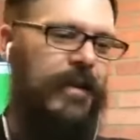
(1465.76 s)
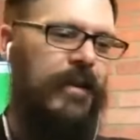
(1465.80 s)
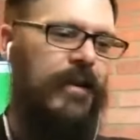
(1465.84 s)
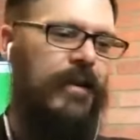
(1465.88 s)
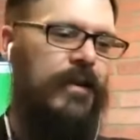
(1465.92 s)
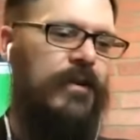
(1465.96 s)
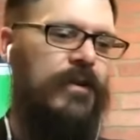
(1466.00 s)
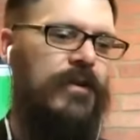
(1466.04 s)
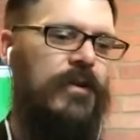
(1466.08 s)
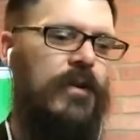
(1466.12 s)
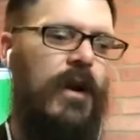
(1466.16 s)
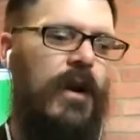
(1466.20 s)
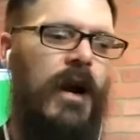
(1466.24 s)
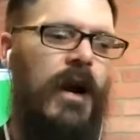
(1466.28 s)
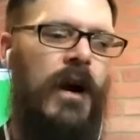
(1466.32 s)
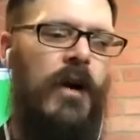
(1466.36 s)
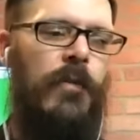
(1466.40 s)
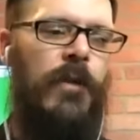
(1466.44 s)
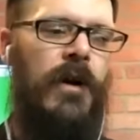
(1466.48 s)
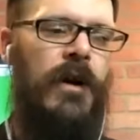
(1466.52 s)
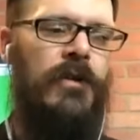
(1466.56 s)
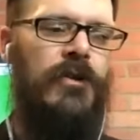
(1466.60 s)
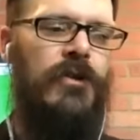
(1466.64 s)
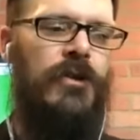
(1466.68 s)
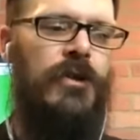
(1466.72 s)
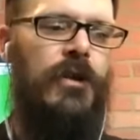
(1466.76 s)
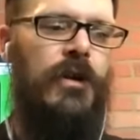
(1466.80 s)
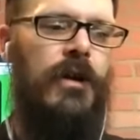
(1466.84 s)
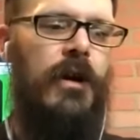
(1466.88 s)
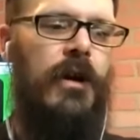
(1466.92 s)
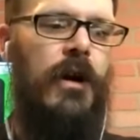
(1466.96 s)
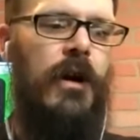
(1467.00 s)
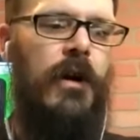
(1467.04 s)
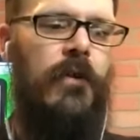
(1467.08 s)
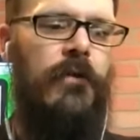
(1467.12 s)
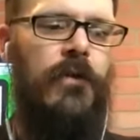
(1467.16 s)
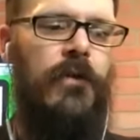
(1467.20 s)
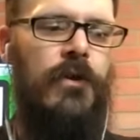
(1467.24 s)
So how much
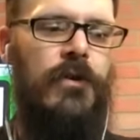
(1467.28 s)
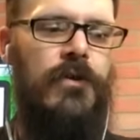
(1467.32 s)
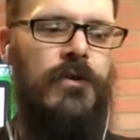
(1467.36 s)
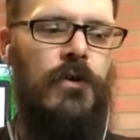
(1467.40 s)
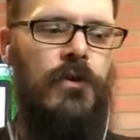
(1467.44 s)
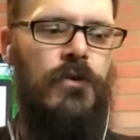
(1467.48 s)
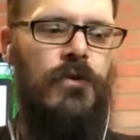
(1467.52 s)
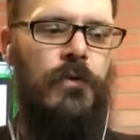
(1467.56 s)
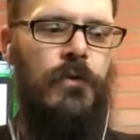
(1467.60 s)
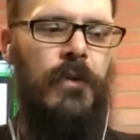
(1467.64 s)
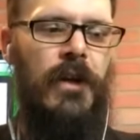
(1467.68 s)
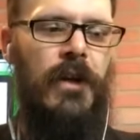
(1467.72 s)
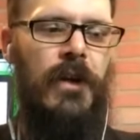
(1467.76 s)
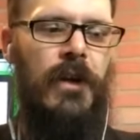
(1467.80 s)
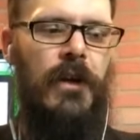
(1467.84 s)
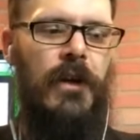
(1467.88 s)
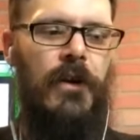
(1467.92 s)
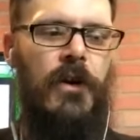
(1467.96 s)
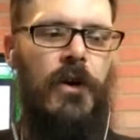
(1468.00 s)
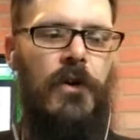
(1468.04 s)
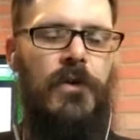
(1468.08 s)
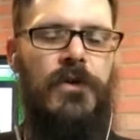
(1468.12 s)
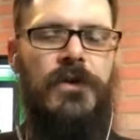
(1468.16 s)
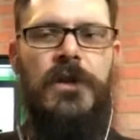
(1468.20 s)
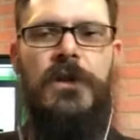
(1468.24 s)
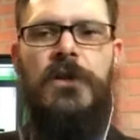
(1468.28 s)
of your social media goes